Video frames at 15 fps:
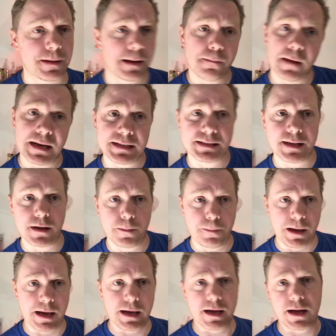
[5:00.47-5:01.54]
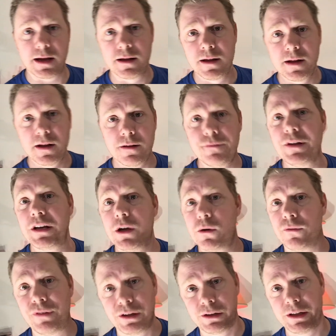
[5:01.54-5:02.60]
but I might set up a
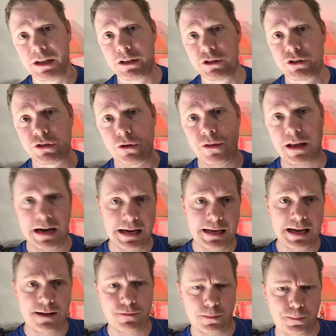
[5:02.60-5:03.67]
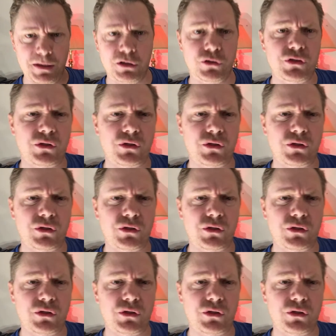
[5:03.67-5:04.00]
video village so that I have a bigger